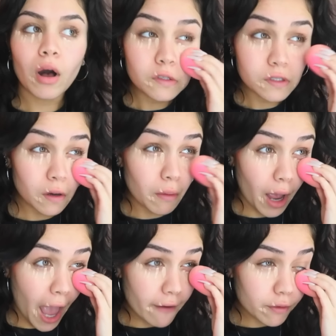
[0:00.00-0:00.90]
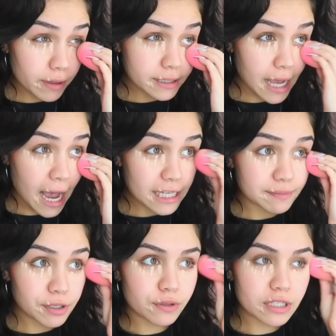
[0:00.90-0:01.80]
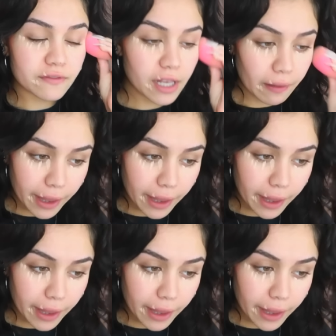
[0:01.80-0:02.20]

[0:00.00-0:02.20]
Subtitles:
also, everyone's asked me to do this video,